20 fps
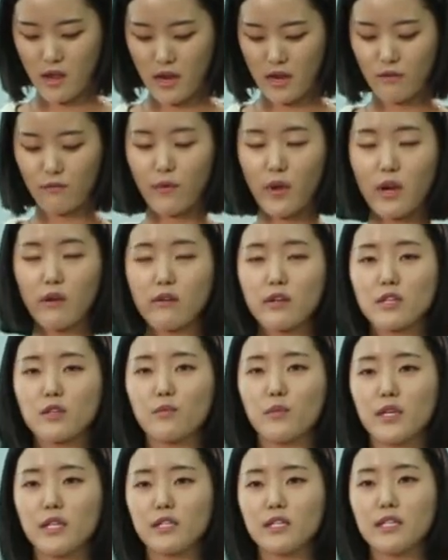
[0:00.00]
In various
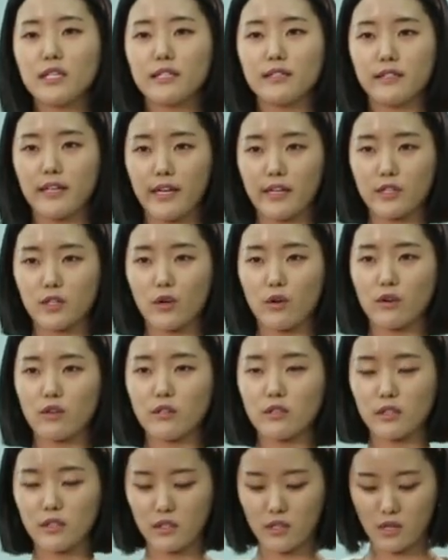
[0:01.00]
business
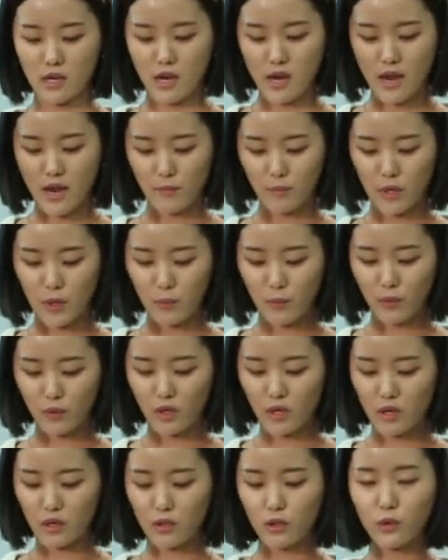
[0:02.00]
sectors,
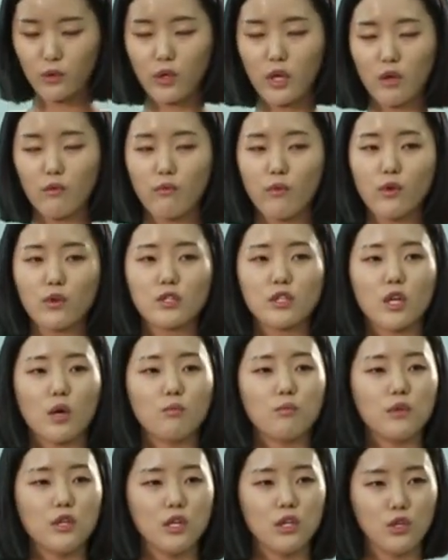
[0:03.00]
people are looking for
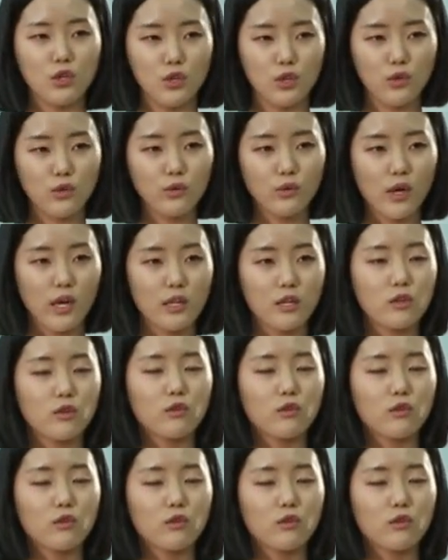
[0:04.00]
something new and